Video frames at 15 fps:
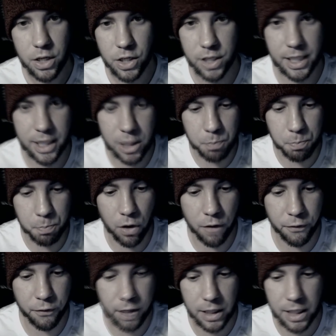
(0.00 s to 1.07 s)
she has like this
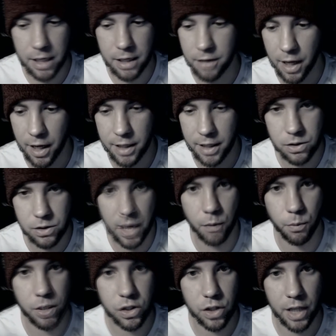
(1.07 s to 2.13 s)
perfectly cut
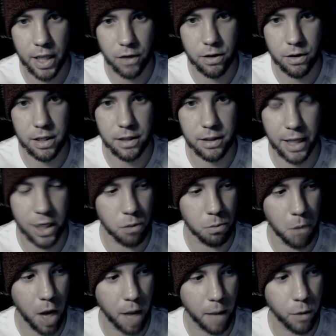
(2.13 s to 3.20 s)
sandwich, like
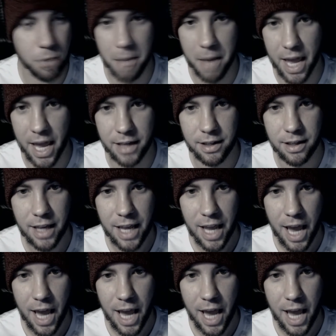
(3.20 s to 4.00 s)
your mom would make,